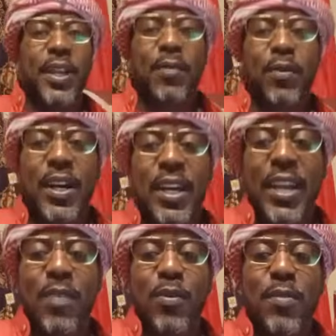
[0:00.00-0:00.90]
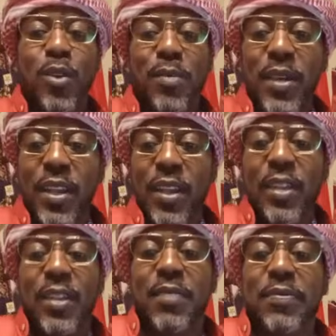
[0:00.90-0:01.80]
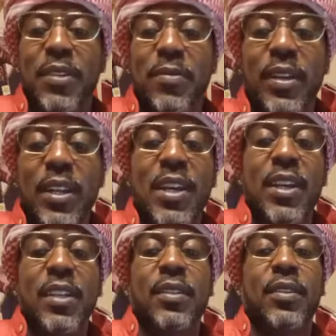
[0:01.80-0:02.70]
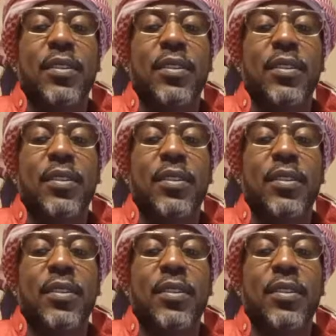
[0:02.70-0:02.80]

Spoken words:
I got one more minute. I'm finna relax.